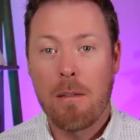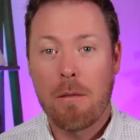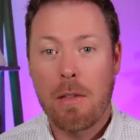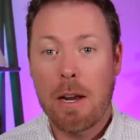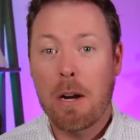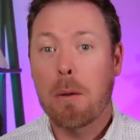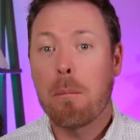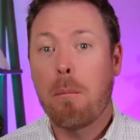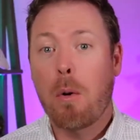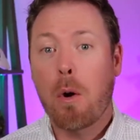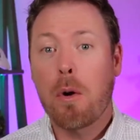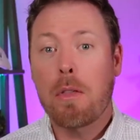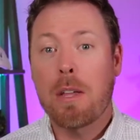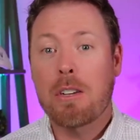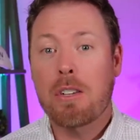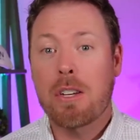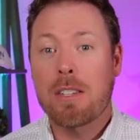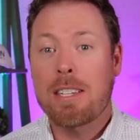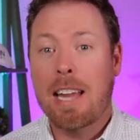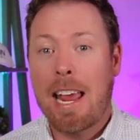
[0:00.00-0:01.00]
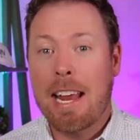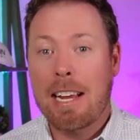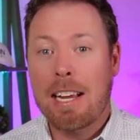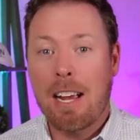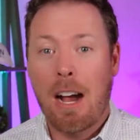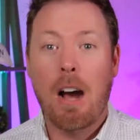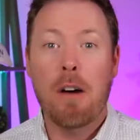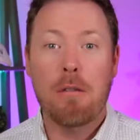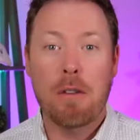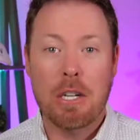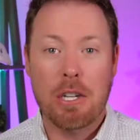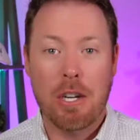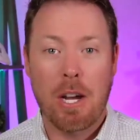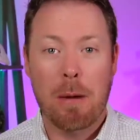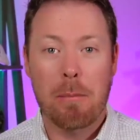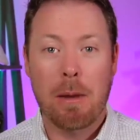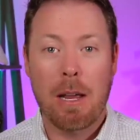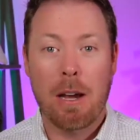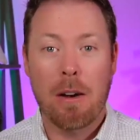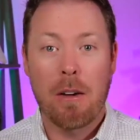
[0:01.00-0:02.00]
They are more than just a coffee
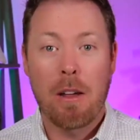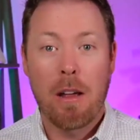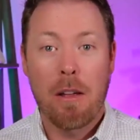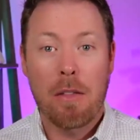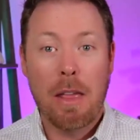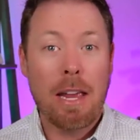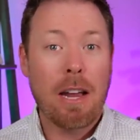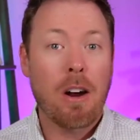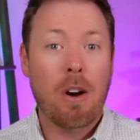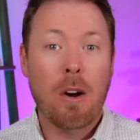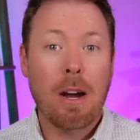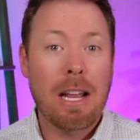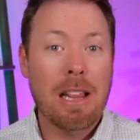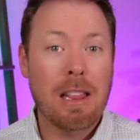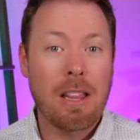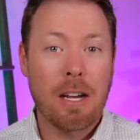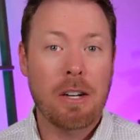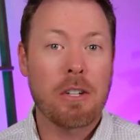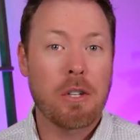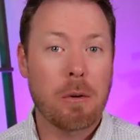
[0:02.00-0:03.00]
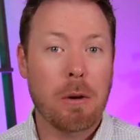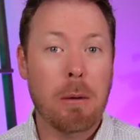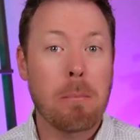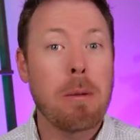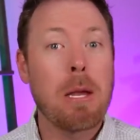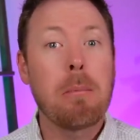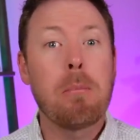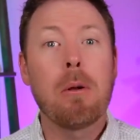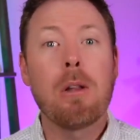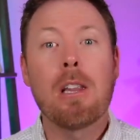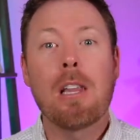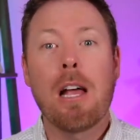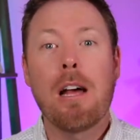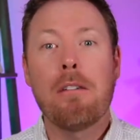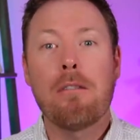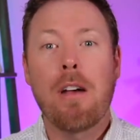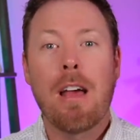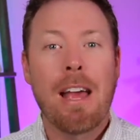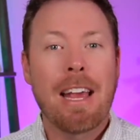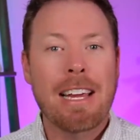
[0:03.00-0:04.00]
shop now. They are a luxury. People
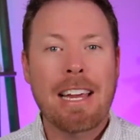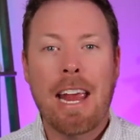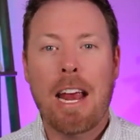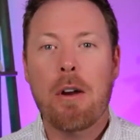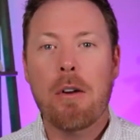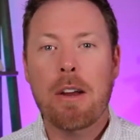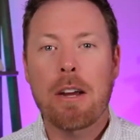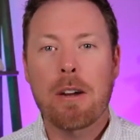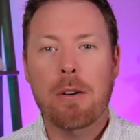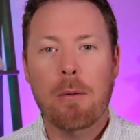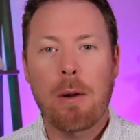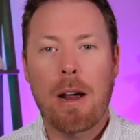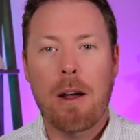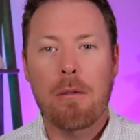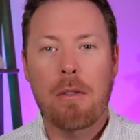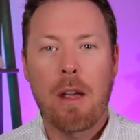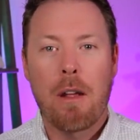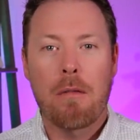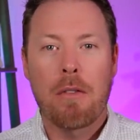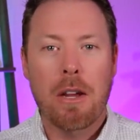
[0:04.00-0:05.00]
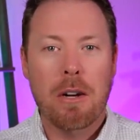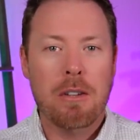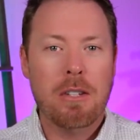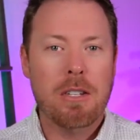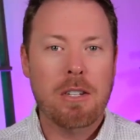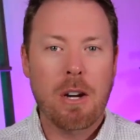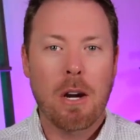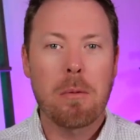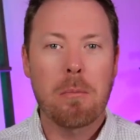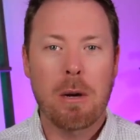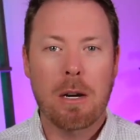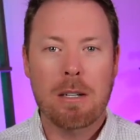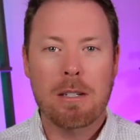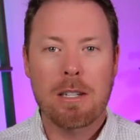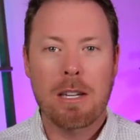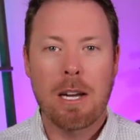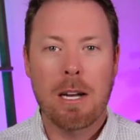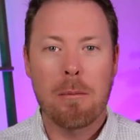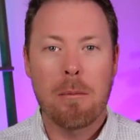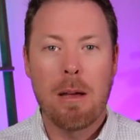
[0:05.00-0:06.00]
love carrying around their
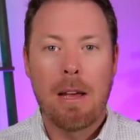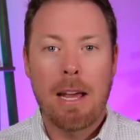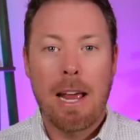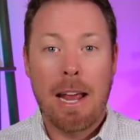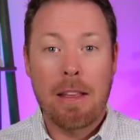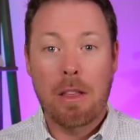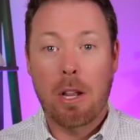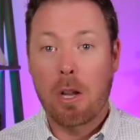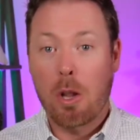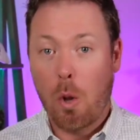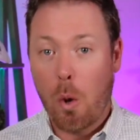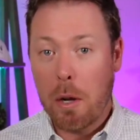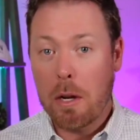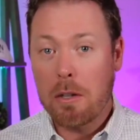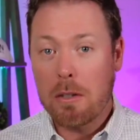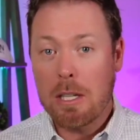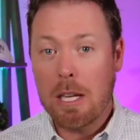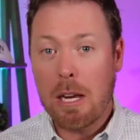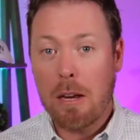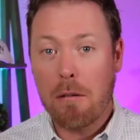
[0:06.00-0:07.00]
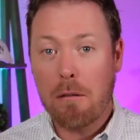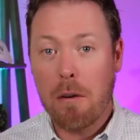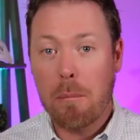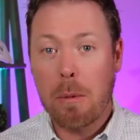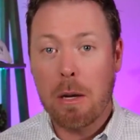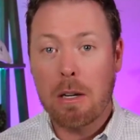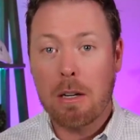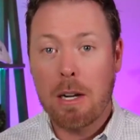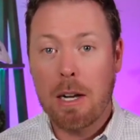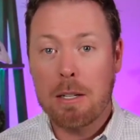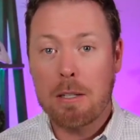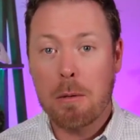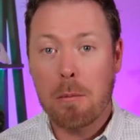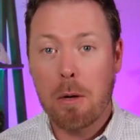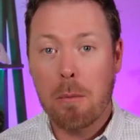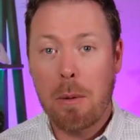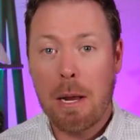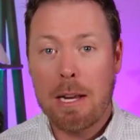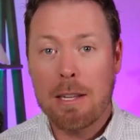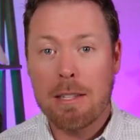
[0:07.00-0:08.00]
Starbucks cup. And the loyalty from their
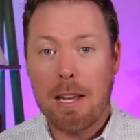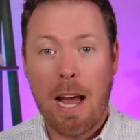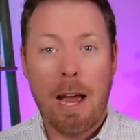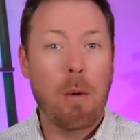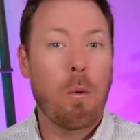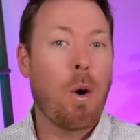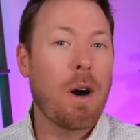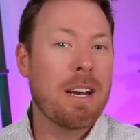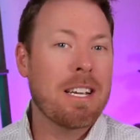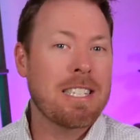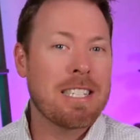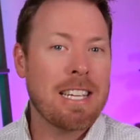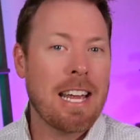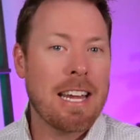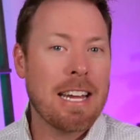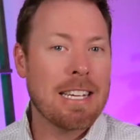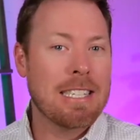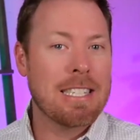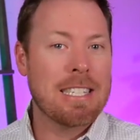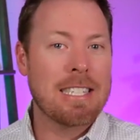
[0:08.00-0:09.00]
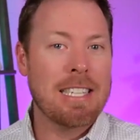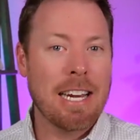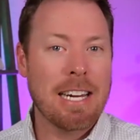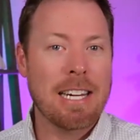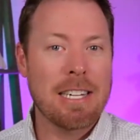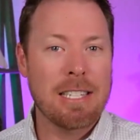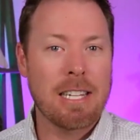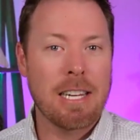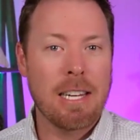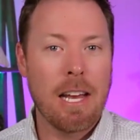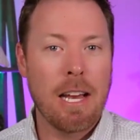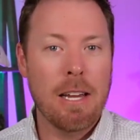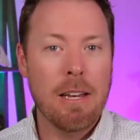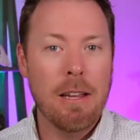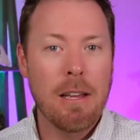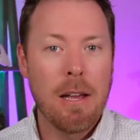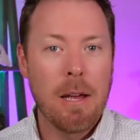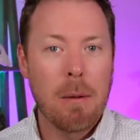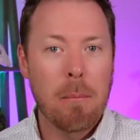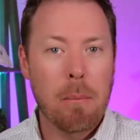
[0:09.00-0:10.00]
customer base, I want to say, is second to
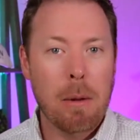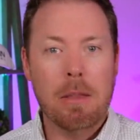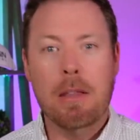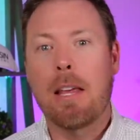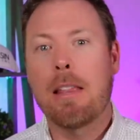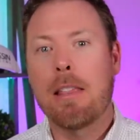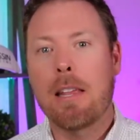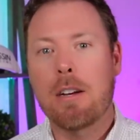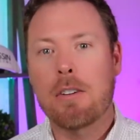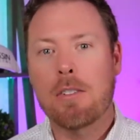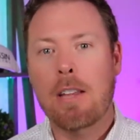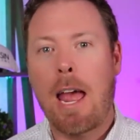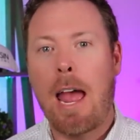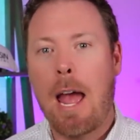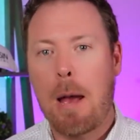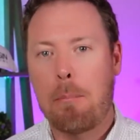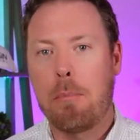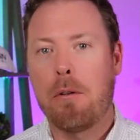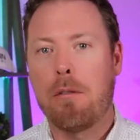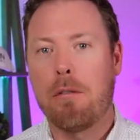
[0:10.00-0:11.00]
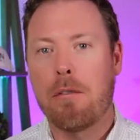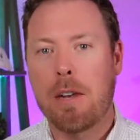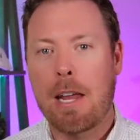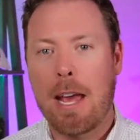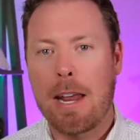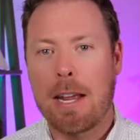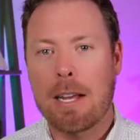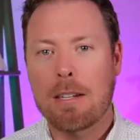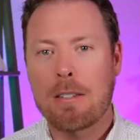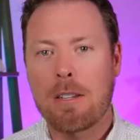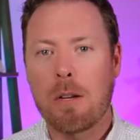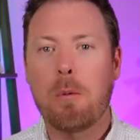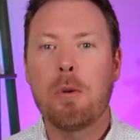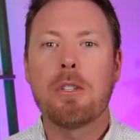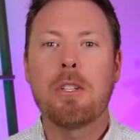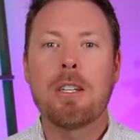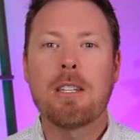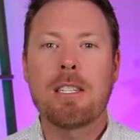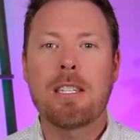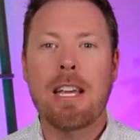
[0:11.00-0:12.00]
none, but then there's Apple fanatics. So
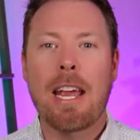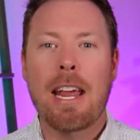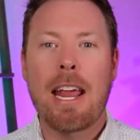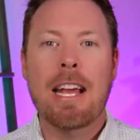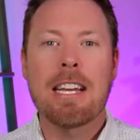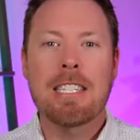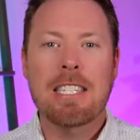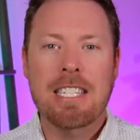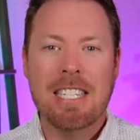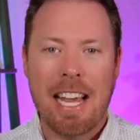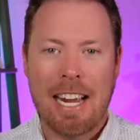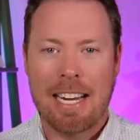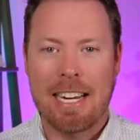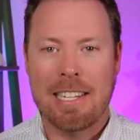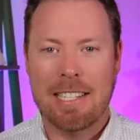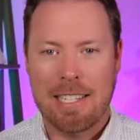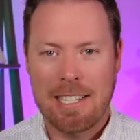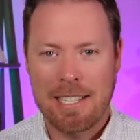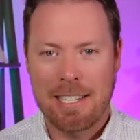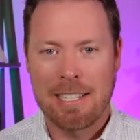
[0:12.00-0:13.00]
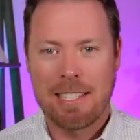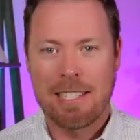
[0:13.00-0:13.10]
we'll just say second.